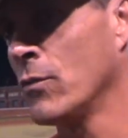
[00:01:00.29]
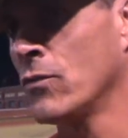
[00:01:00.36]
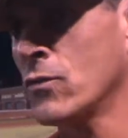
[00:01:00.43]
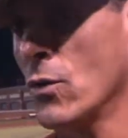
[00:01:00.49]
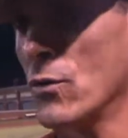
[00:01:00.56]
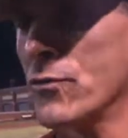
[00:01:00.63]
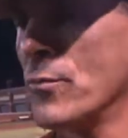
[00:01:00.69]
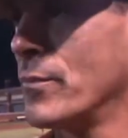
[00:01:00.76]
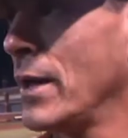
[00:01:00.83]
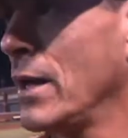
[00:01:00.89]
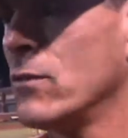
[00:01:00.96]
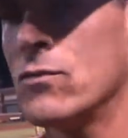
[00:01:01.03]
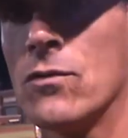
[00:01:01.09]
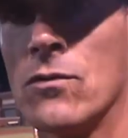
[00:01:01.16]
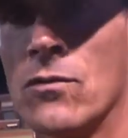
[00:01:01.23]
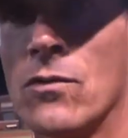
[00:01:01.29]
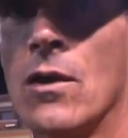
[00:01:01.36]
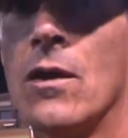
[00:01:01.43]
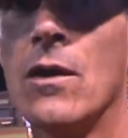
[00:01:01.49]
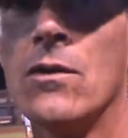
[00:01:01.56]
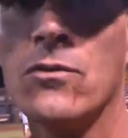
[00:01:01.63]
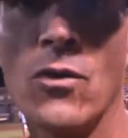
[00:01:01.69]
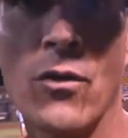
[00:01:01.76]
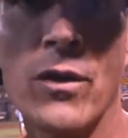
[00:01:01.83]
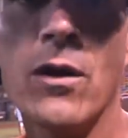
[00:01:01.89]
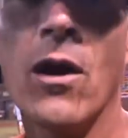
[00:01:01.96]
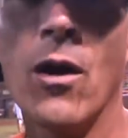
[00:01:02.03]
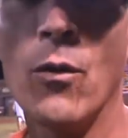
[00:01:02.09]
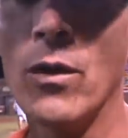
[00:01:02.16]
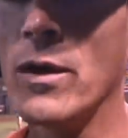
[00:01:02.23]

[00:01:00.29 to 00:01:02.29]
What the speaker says: We stole some bases. Tony Caldwell